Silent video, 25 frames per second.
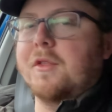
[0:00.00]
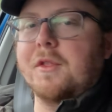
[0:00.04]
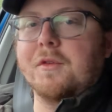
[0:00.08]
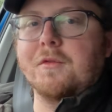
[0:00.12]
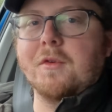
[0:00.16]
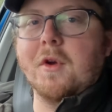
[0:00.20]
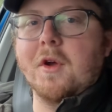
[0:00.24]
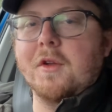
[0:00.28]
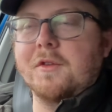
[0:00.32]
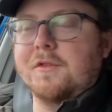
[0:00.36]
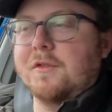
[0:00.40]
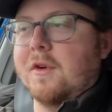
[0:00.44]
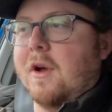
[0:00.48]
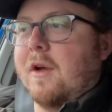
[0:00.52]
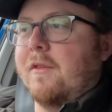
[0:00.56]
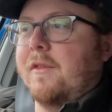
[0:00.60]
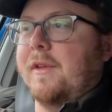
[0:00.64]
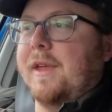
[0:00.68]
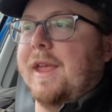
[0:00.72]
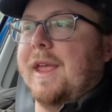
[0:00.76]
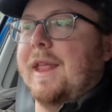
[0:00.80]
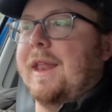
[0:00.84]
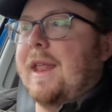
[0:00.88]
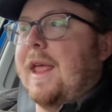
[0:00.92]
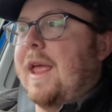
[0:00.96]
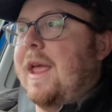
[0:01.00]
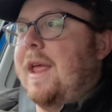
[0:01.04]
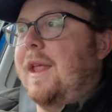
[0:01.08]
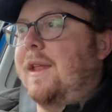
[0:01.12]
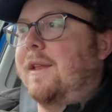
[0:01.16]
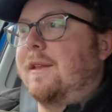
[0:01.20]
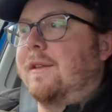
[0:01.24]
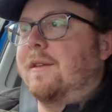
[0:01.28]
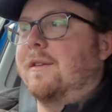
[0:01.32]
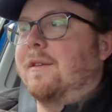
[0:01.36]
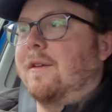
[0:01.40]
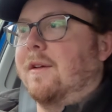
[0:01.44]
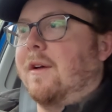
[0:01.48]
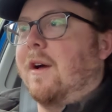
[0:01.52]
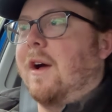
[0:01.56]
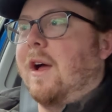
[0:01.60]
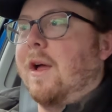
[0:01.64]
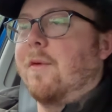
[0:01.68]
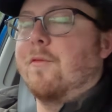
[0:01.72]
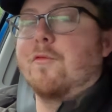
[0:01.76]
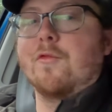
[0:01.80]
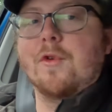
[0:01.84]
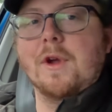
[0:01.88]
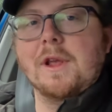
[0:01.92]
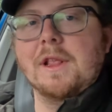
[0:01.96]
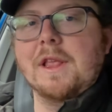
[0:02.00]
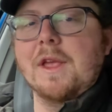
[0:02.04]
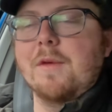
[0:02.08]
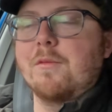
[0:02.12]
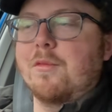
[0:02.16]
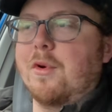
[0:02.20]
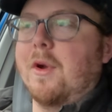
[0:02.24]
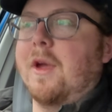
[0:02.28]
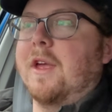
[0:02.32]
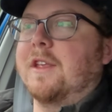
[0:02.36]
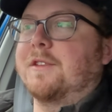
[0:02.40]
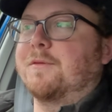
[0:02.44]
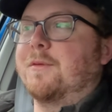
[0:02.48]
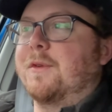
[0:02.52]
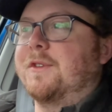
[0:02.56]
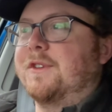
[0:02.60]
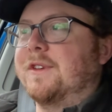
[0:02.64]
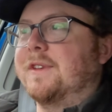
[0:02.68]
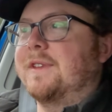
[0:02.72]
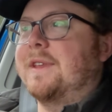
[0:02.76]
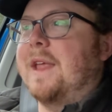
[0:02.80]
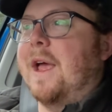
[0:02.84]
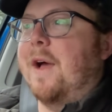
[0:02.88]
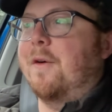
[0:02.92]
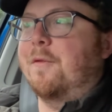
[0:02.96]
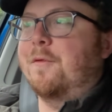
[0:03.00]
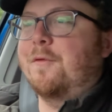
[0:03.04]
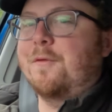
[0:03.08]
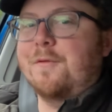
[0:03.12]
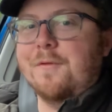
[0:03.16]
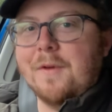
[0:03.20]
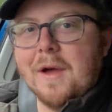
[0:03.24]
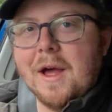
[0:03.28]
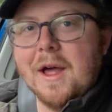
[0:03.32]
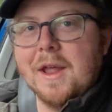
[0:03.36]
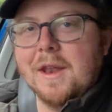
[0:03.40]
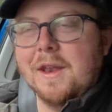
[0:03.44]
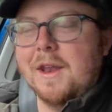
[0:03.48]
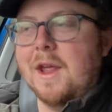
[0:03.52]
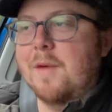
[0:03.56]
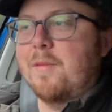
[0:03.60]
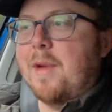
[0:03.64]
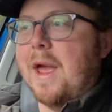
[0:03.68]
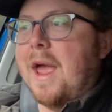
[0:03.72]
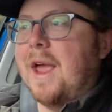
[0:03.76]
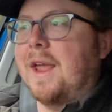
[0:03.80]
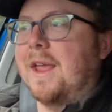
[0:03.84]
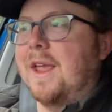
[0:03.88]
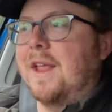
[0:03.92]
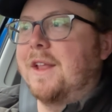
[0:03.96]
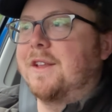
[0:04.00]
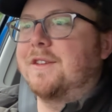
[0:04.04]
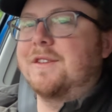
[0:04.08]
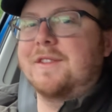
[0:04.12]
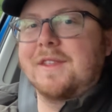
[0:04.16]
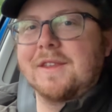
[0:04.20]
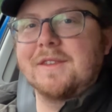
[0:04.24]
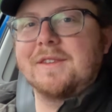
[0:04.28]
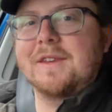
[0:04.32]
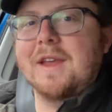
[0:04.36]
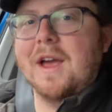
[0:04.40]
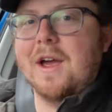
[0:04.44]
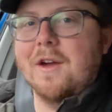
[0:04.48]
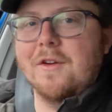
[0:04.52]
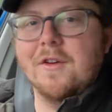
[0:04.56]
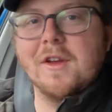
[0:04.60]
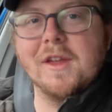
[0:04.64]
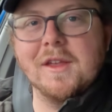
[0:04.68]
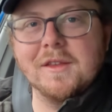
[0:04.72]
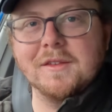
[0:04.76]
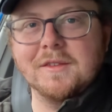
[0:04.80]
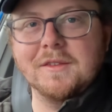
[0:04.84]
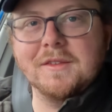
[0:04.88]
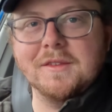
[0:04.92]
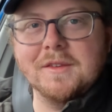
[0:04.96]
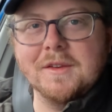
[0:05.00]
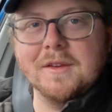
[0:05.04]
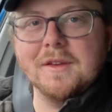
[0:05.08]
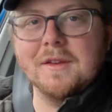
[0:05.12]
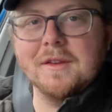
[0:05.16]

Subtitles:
on the road driving it, and I'm really impressed with just how fun a package this car is.